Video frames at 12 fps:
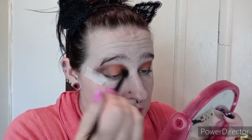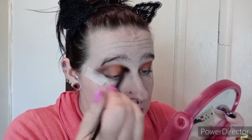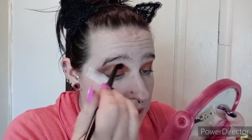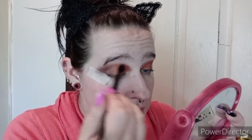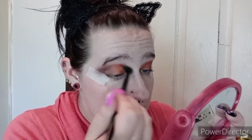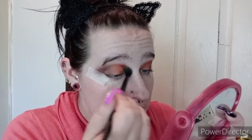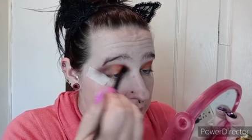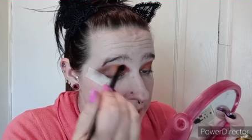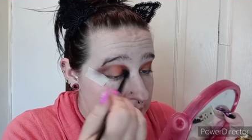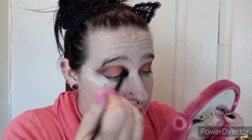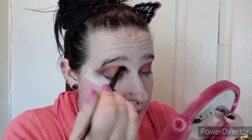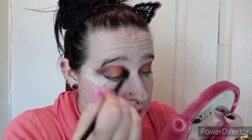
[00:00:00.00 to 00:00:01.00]
And I
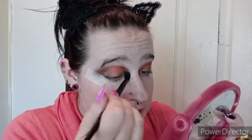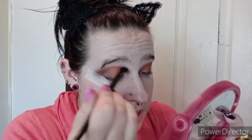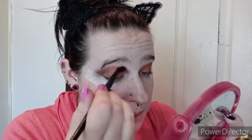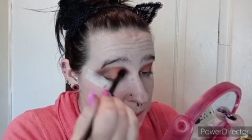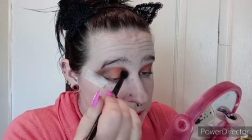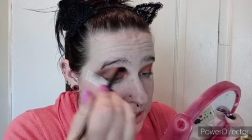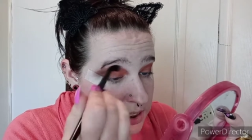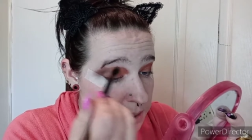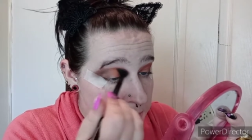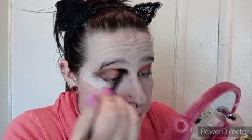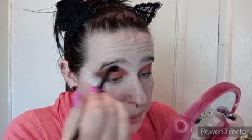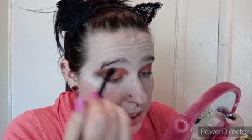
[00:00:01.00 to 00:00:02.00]
got some on the tip of
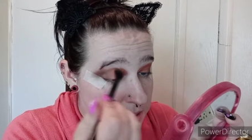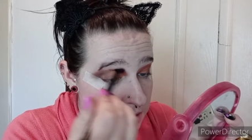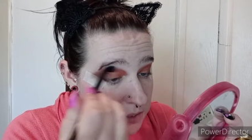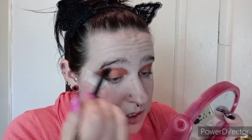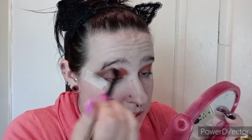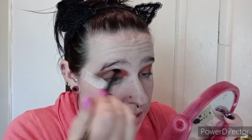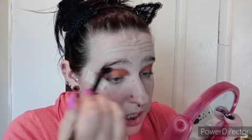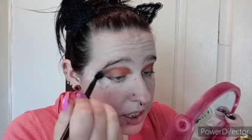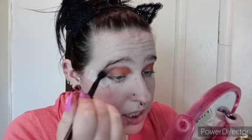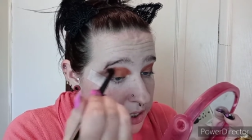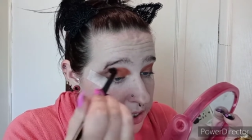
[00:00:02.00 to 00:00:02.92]
my nose right here.